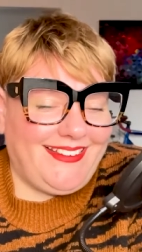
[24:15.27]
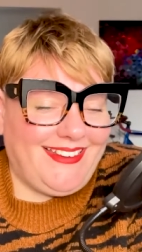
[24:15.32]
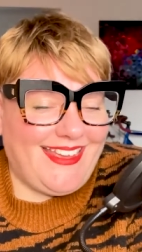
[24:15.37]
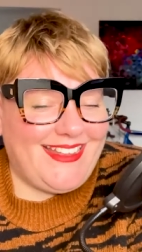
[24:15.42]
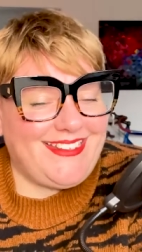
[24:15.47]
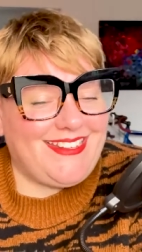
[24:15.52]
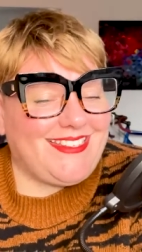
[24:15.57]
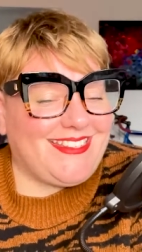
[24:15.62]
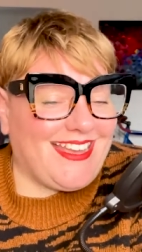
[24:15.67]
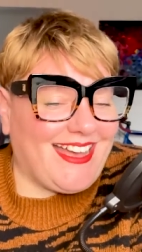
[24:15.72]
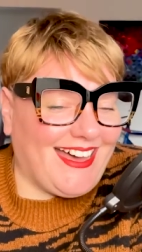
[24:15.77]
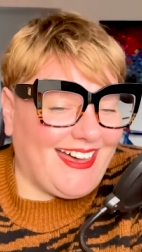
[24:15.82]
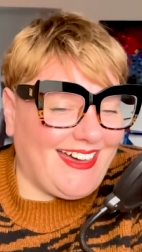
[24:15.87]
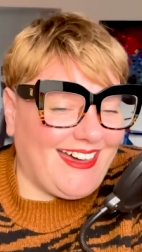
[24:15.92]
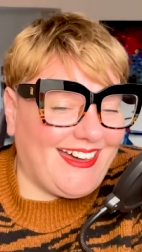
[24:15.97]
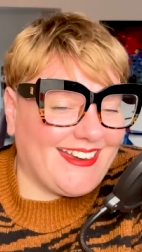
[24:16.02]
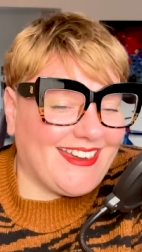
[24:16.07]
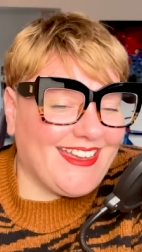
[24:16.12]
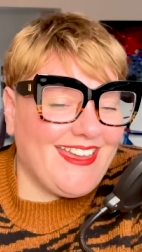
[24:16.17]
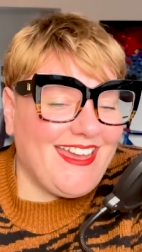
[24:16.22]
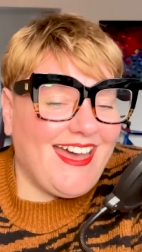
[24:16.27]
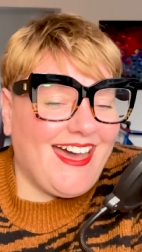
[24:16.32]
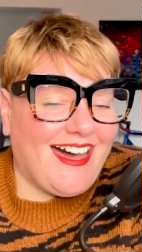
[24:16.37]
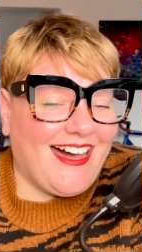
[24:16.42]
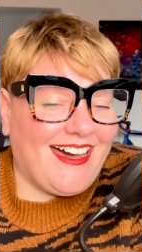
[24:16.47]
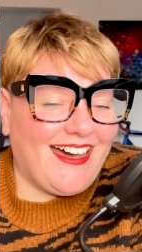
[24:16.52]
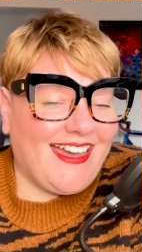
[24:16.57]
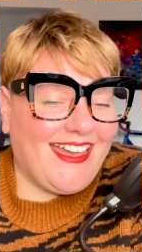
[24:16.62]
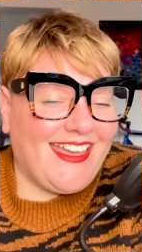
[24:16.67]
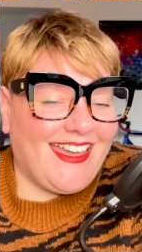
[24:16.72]
Letters are hard.
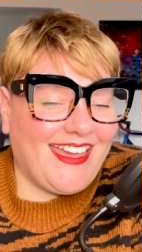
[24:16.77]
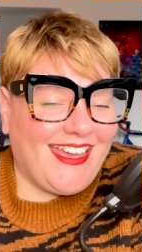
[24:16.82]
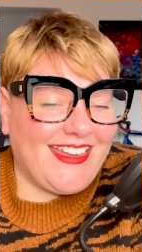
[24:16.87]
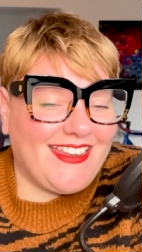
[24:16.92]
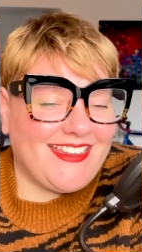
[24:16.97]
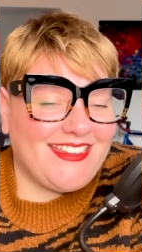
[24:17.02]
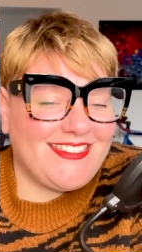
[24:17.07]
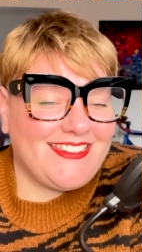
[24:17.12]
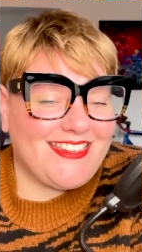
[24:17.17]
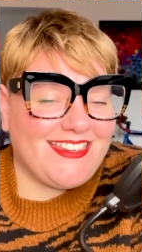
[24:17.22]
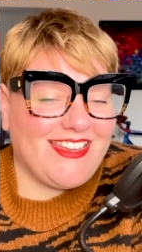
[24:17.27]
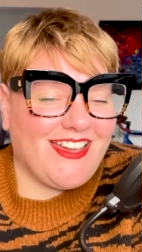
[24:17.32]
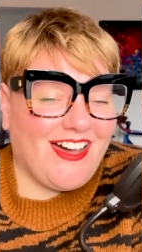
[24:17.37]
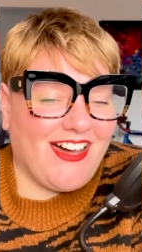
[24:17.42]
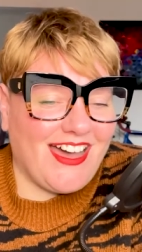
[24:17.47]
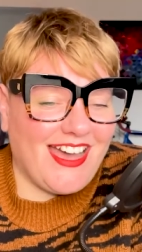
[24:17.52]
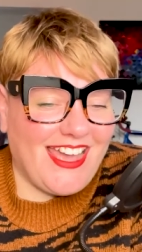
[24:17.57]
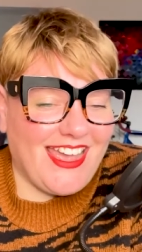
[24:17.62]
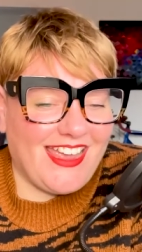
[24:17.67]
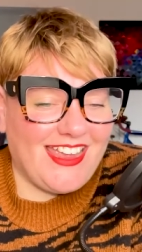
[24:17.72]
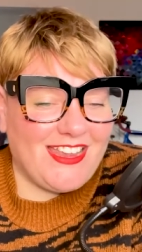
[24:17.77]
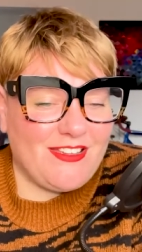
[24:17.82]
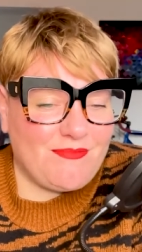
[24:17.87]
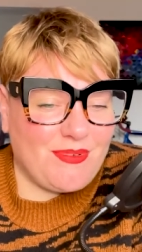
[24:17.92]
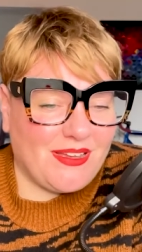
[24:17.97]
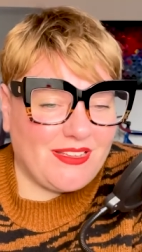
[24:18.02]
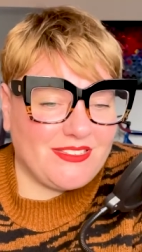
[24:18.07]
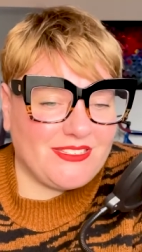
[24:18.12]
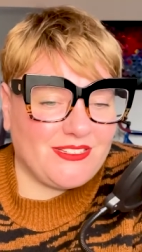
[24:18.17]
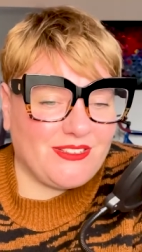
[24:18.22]
I N T R A,
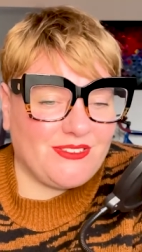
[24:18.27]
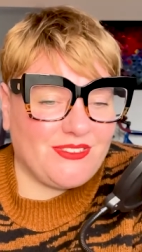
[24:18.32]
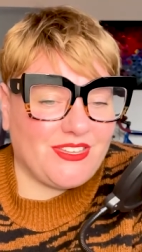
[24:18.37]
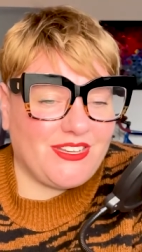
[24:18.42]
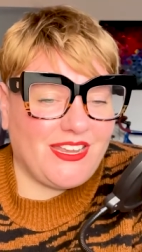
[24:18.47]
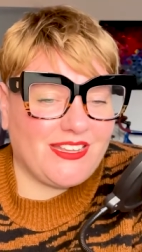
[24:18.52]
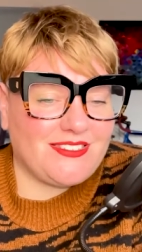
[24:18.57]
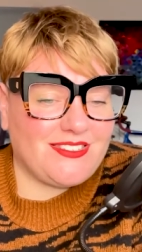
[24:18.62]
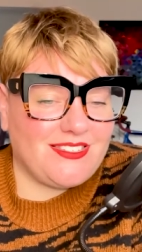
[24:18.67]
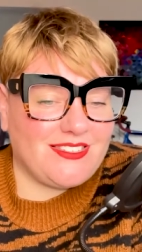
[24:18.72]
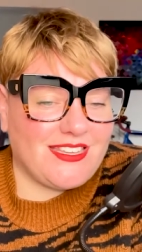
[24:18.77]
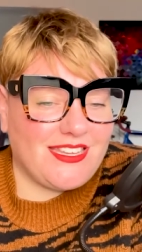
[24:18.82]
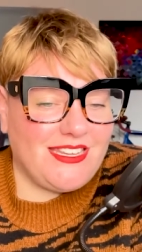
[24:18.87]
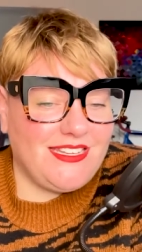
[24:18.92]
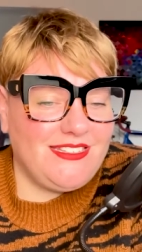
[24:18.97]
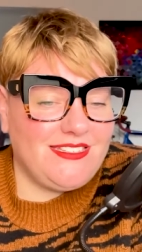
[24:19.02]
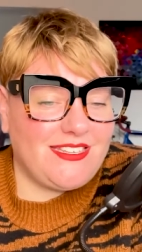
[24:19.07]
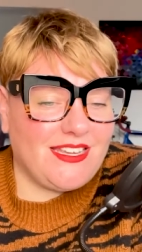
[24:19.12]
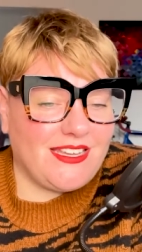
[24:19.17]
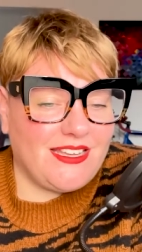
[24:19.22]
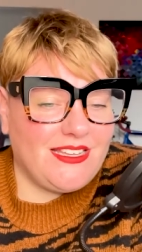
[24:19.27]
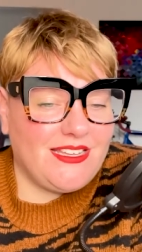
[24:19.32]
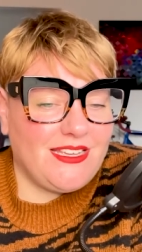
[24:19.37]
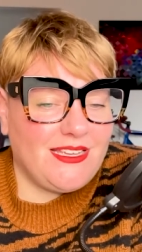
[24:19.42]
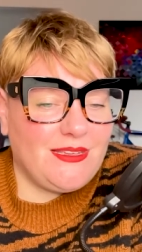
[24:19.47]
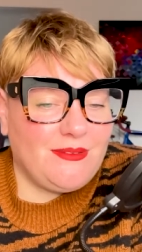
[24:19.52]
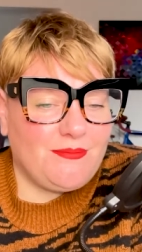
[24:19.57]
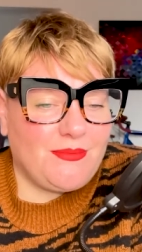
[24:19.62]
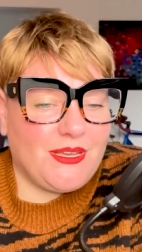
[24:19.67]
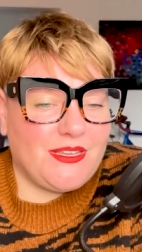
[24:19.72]
personal. The next is
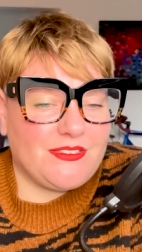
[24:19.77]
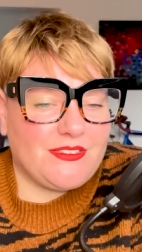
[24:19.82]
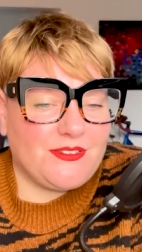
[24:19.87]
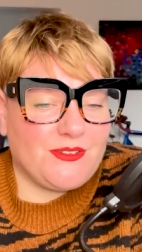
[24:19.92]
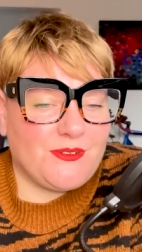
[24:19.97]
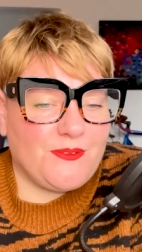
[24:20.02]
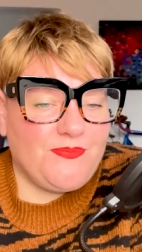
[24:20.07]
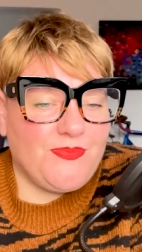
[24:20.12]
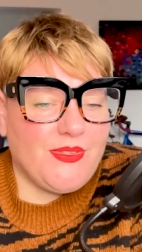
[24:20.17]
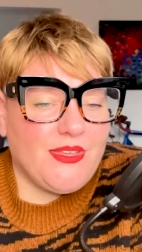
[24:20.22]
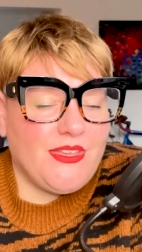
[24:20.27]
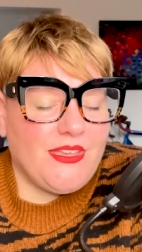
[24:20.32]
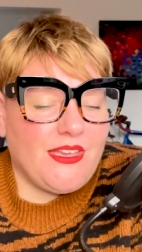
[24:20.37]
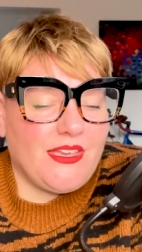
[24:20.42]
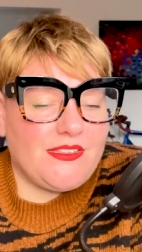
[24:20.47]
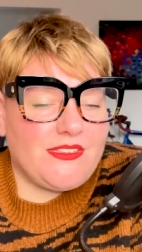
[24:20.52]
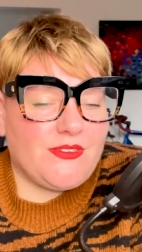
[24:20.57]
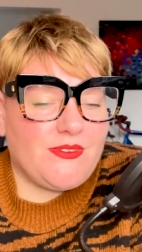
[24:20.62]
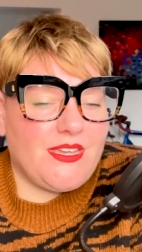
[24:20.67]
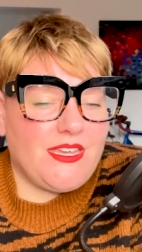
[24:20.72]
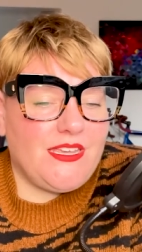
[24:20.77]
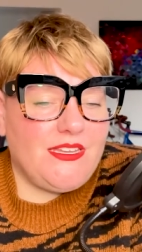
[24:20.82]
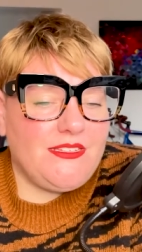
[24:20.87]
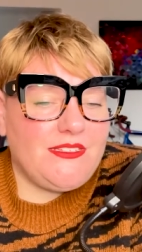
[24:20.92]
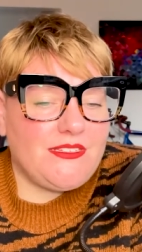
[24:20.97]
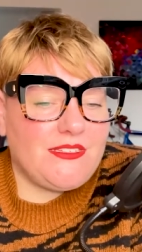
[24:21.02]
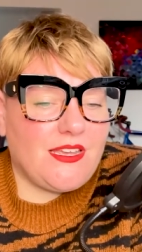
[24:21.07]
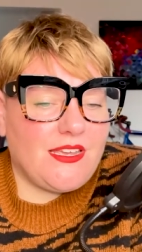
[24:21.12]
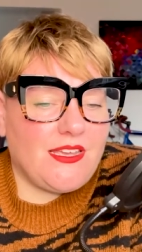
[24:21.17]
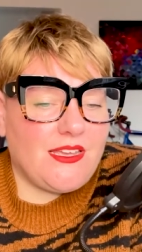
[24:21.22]
interpersonal. And so
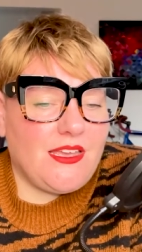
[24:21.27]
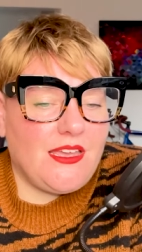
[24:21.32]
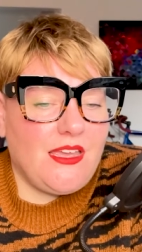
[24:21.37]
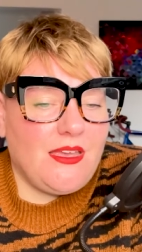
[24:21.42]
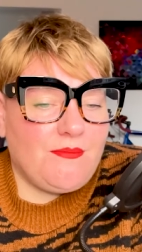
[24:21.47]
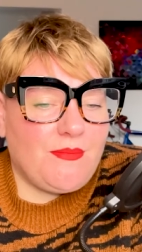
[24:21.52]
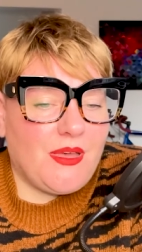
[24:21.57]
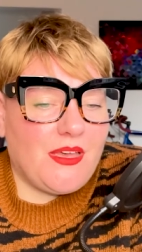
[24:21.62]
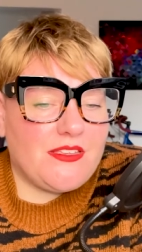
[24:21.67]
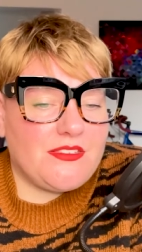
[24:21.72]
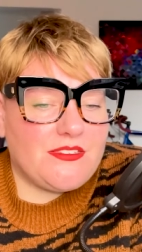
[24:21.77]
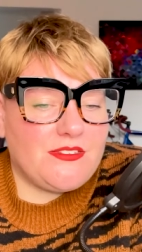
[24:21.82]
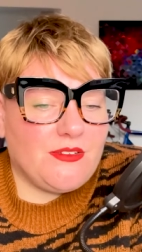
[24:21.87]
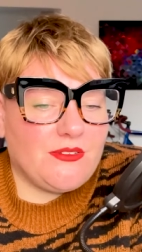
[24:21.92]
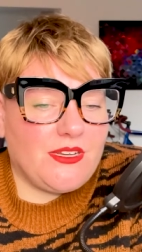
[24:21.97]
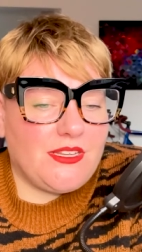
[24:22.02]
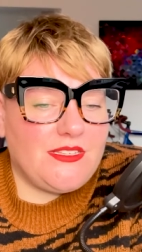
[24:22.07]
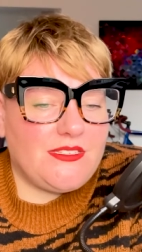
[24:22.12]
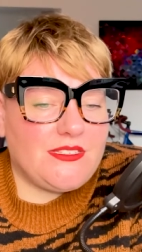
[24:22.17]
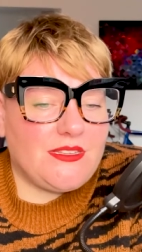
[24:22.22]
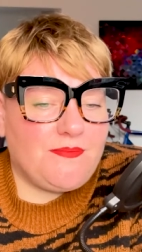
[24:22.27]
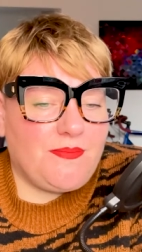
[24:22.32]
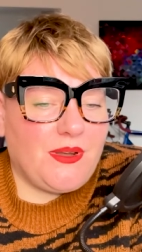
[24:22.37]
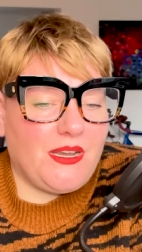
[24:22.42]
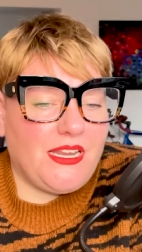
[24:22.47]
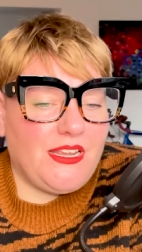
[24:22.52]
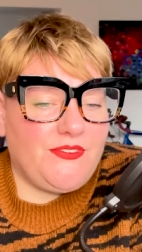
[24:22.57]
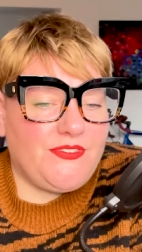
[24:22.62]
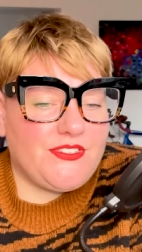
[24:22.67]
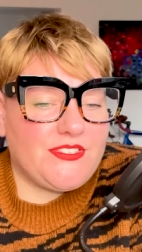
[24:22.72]
interpersonal is the
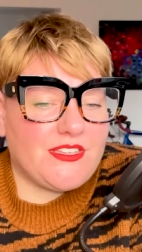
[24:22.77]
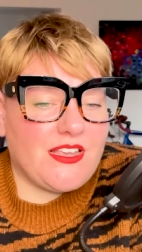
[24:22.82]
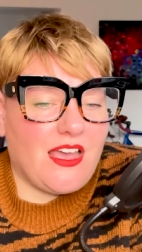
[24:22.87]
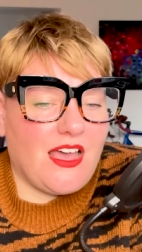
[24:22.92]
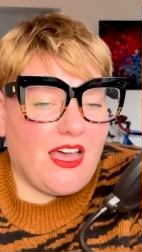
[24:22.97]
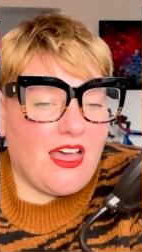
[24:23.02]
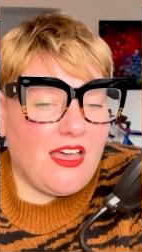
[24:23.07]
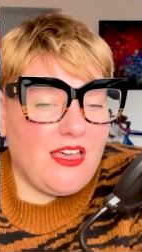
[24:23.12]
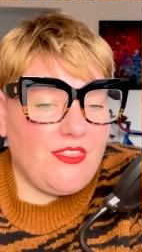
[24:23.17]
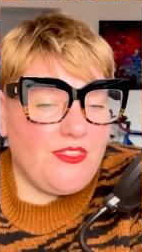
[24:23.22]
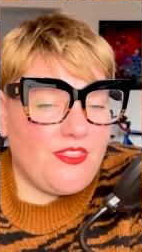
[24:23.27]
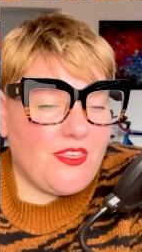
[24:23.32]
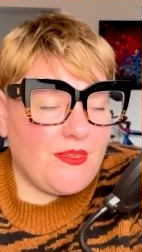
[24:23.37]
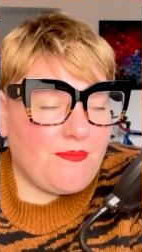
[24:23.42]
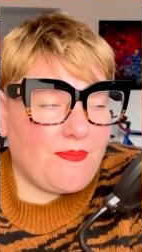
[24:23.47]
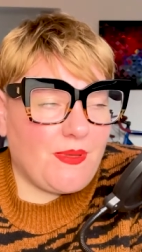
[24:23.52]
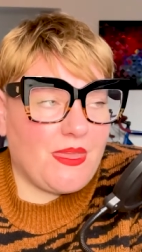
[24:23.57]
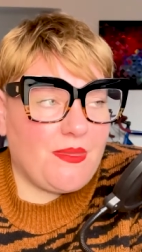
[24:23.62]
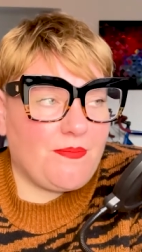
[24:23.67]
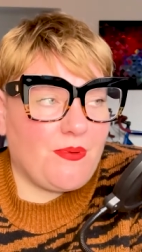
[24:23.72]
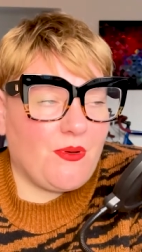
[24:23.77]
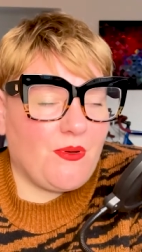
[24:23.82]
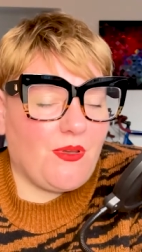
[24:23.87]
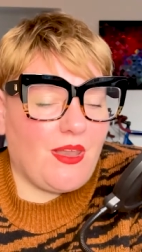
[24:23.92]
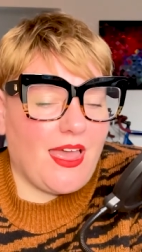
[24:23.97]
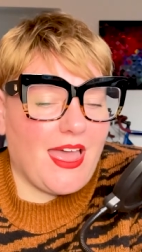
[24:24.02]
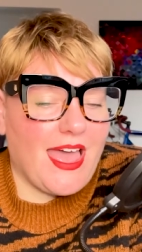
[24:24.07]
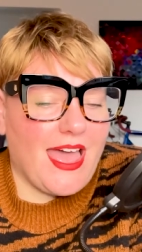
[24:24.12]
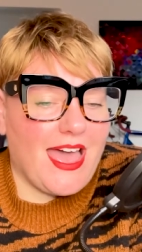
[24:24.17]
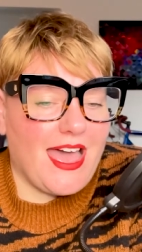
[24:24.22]
beliefs other people
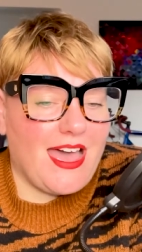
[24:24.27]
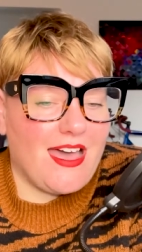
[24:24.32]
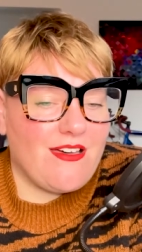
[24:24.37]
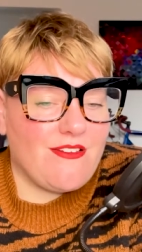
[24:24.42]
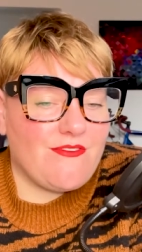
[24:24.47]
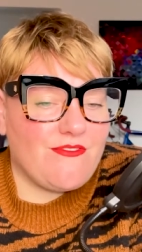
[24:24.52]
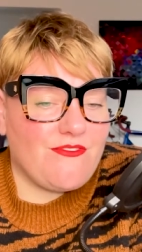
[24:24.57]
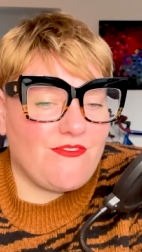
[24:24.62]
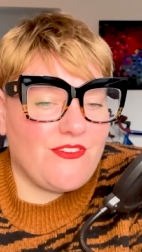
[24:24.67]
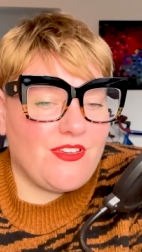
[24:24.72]
have